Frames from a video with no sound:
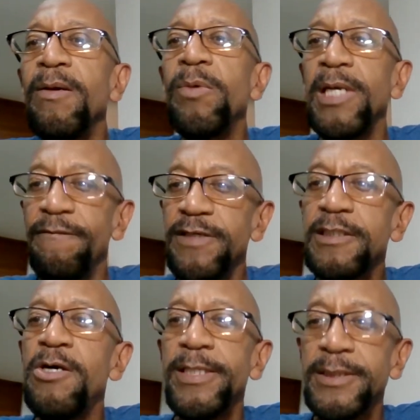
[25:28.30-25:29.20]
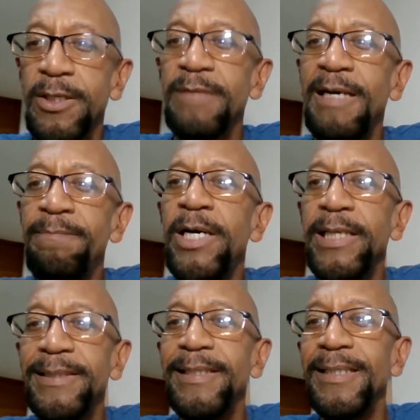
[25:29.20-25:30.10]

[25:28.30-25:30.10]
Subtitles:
when love is gone, it's all about money.